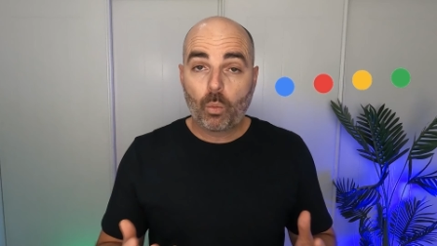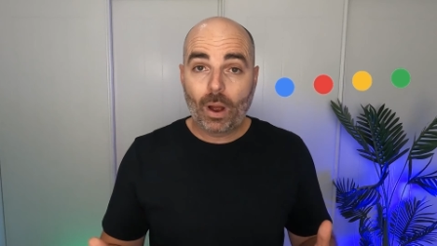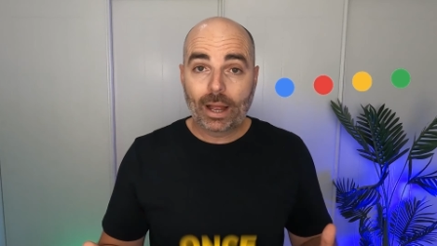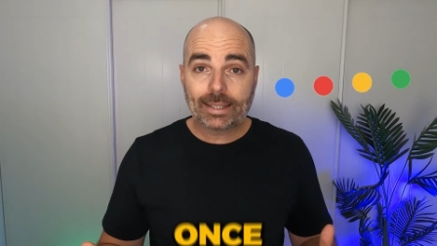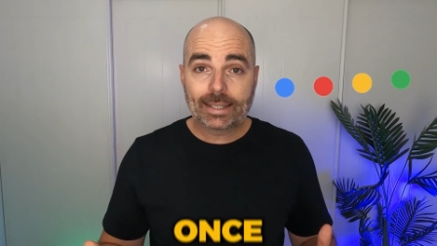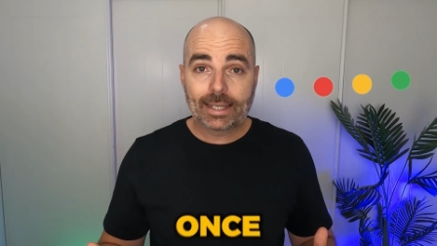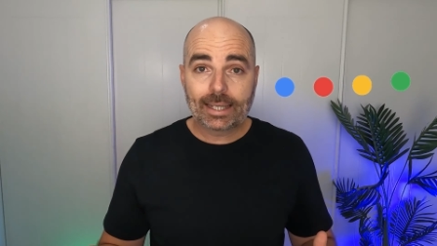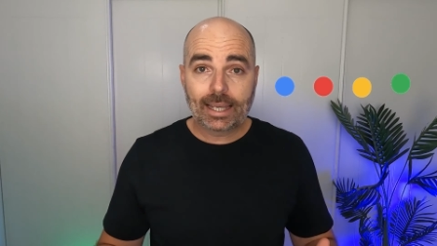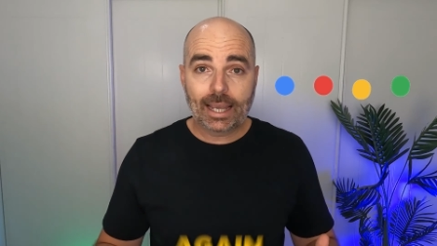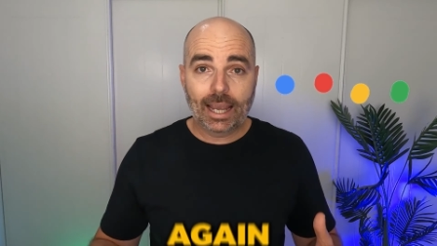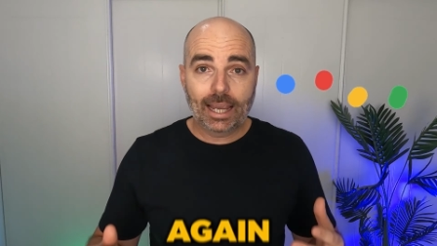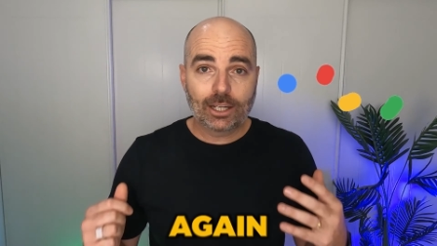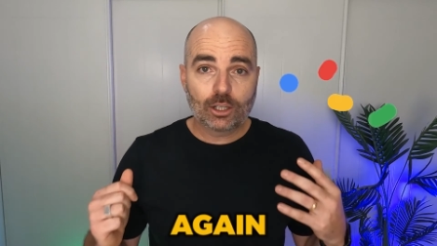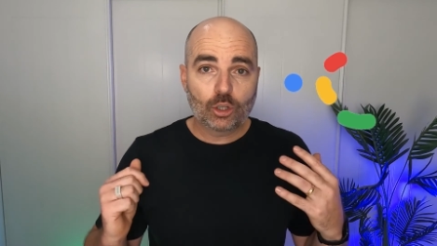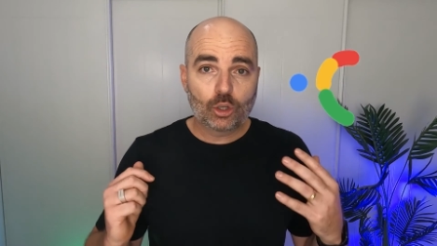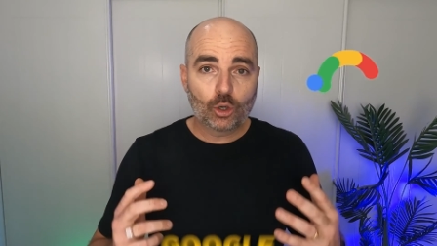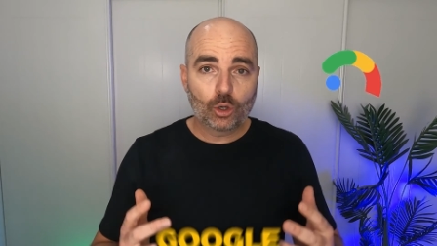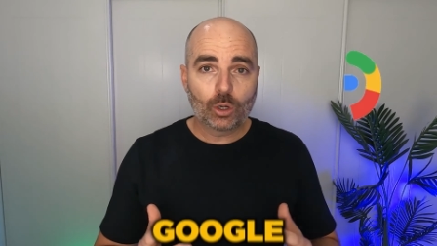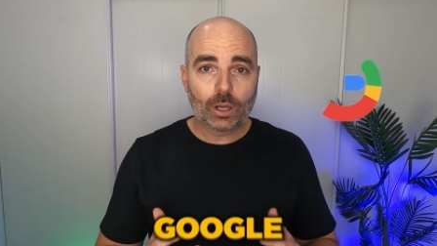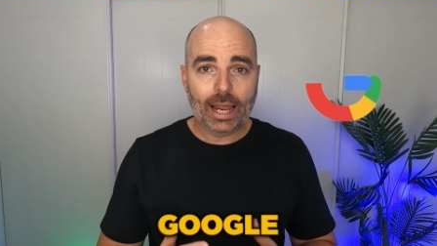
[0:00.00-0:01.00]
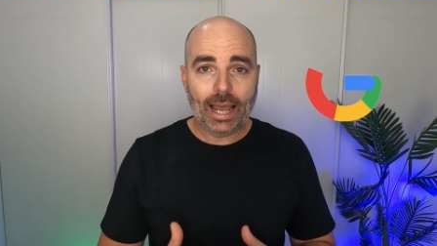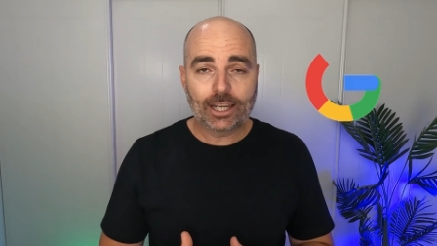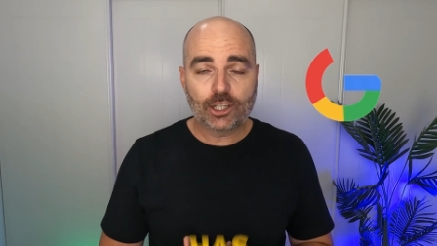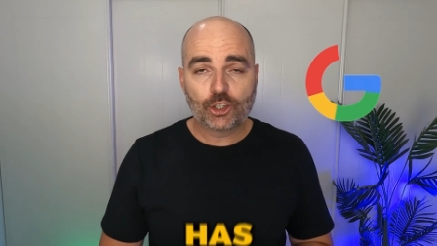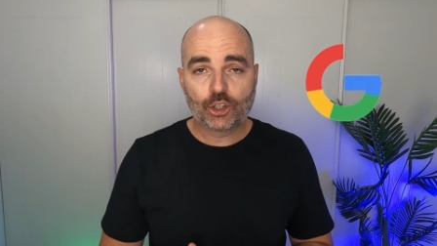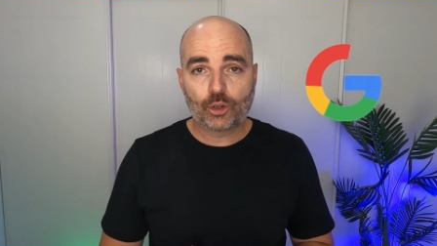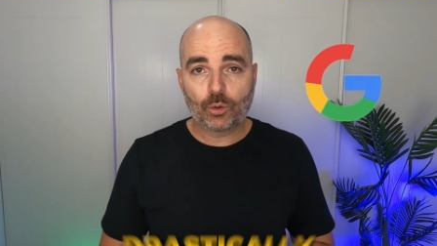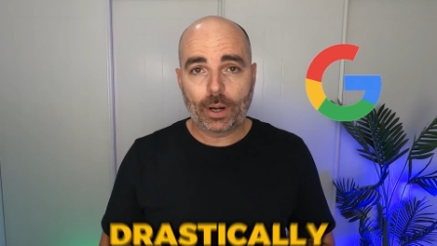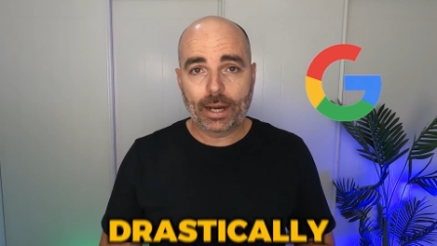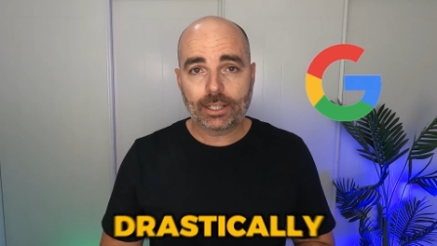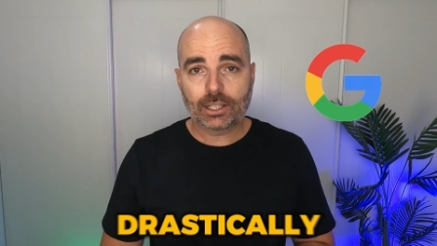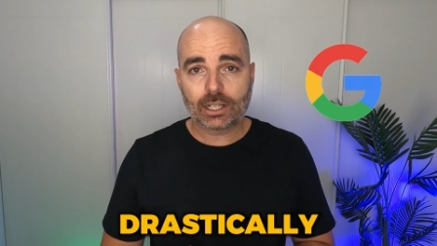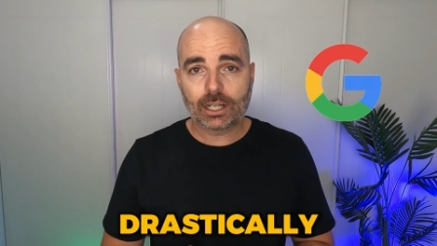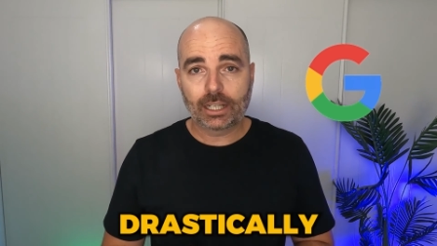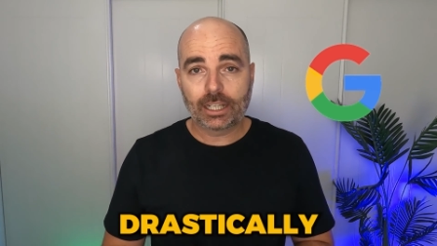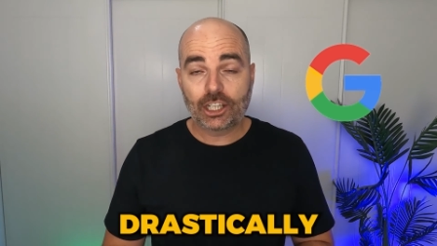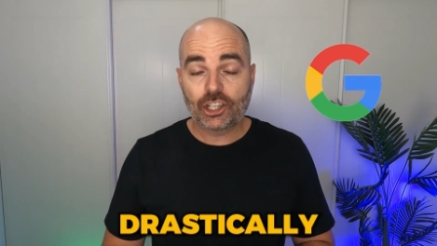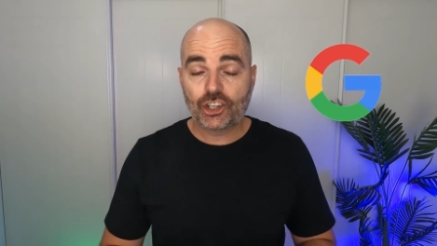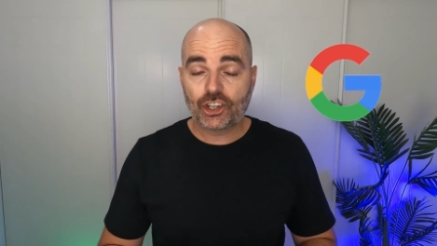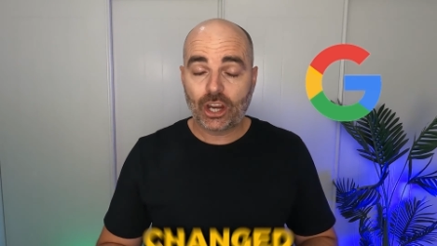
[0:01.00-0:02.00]
Once again, Google has
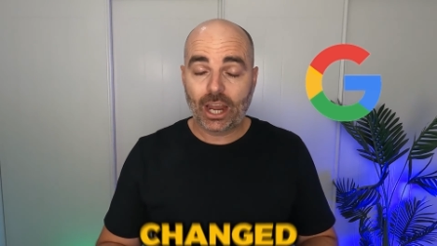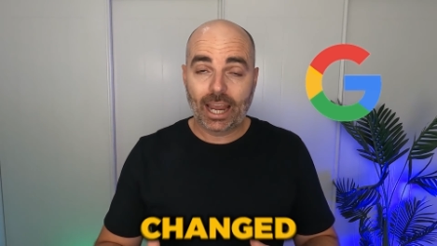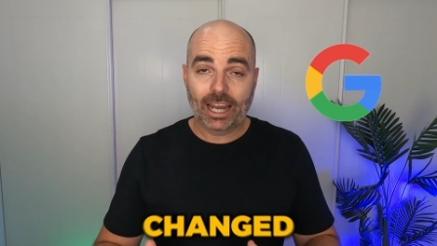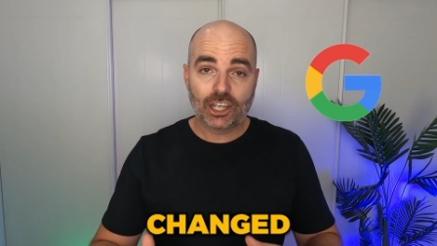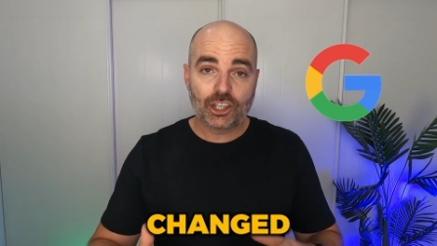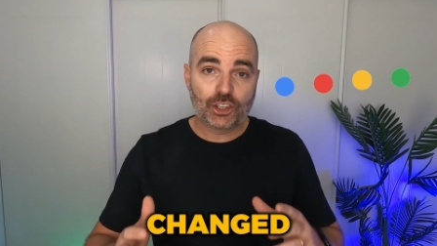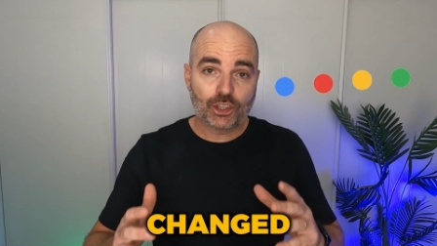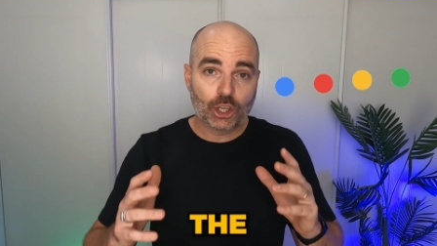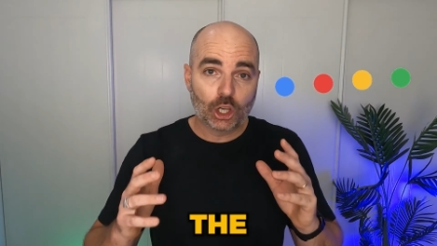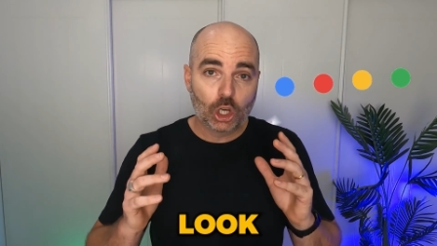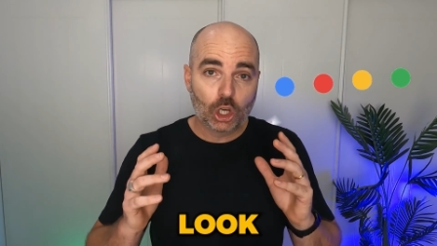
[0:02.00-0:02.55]
drastically changed